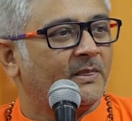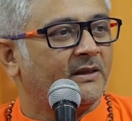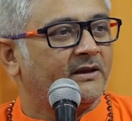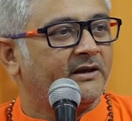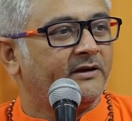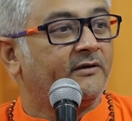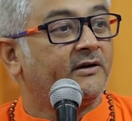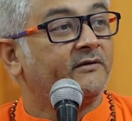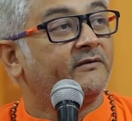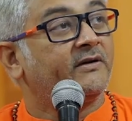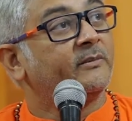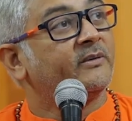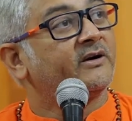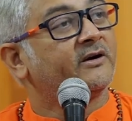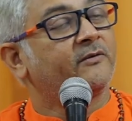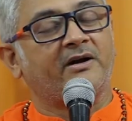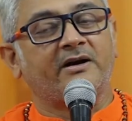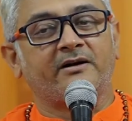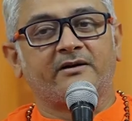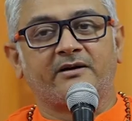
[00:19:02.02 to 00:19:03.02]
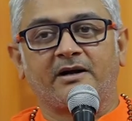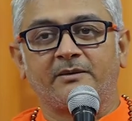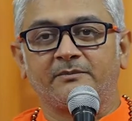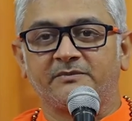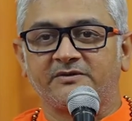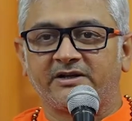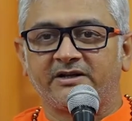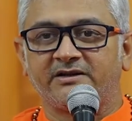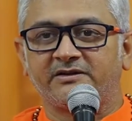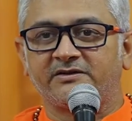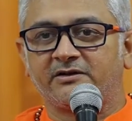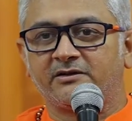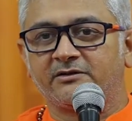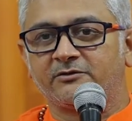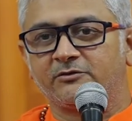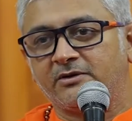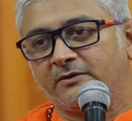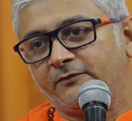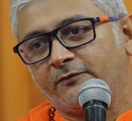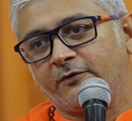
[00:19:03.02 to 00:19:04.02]
Even when Bhagwan Ram sends her
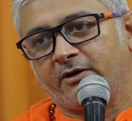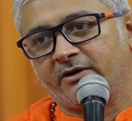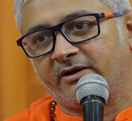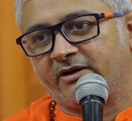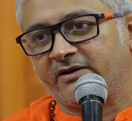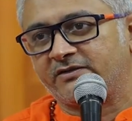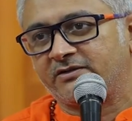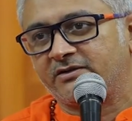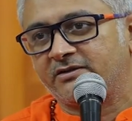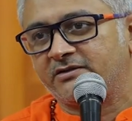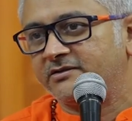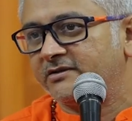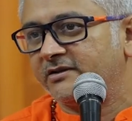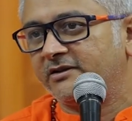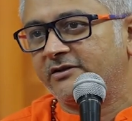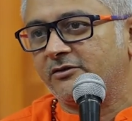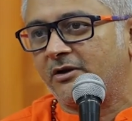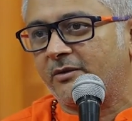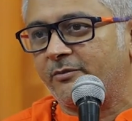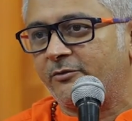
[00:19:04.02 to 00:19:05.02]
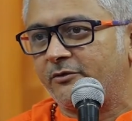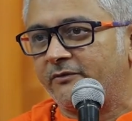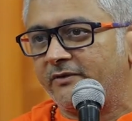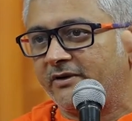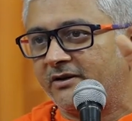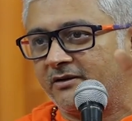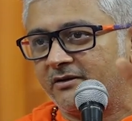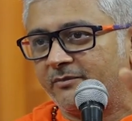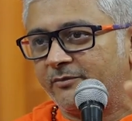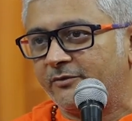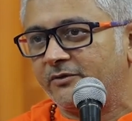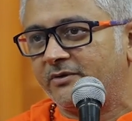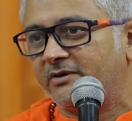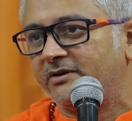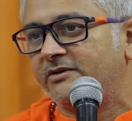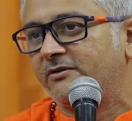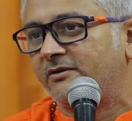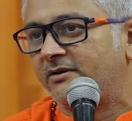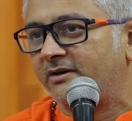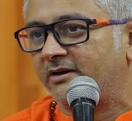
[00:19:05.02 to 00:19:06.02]
to the forest, she is not proving her
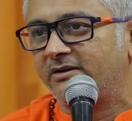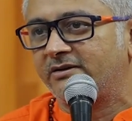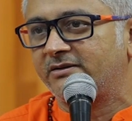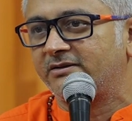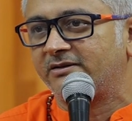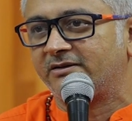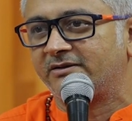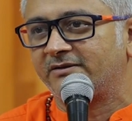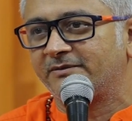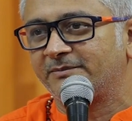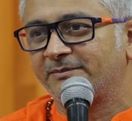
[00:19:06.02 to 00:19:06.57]
purity or anything.